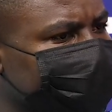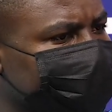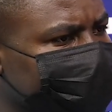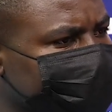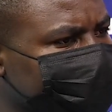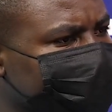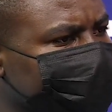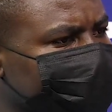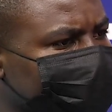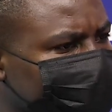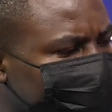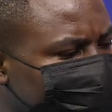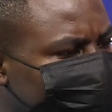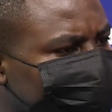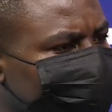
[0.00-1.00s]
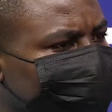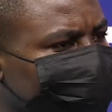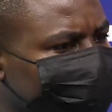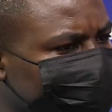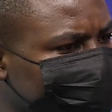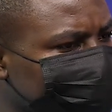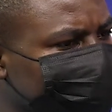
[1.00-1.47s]
come together
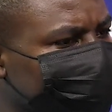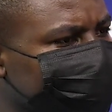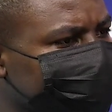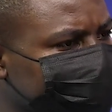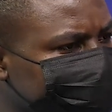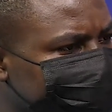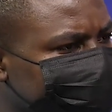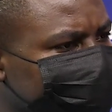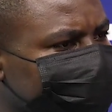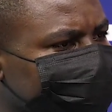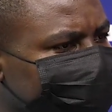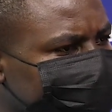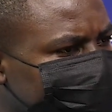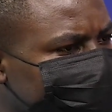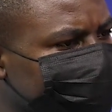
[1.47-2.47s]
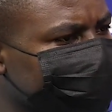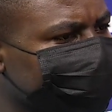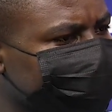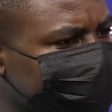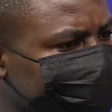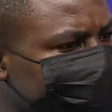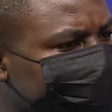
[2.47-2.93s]
under what you
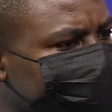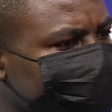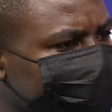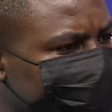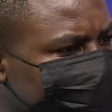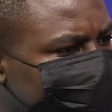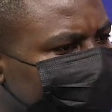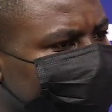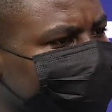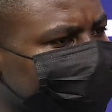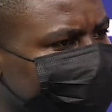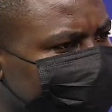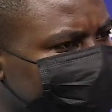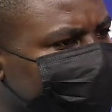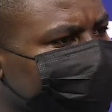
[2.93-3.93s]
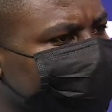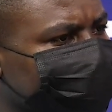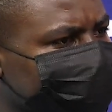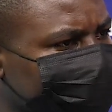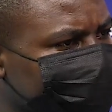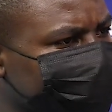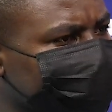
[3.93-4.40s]
call alumni network programs.
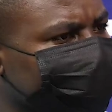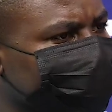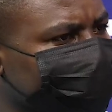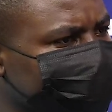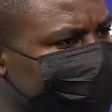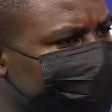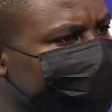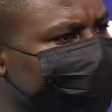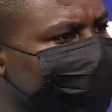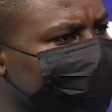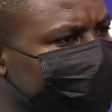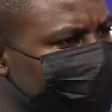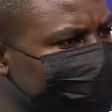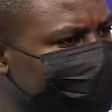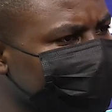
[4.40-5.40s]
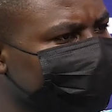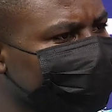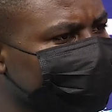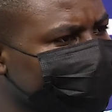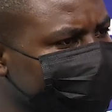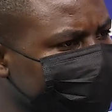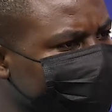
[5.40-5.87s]
They are very well organized, very
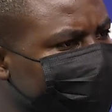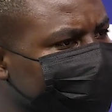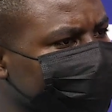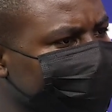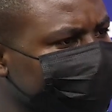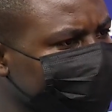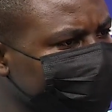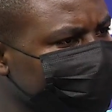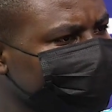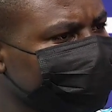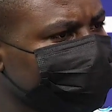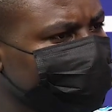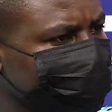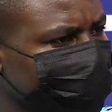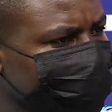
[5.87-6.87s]
dynamic. Really,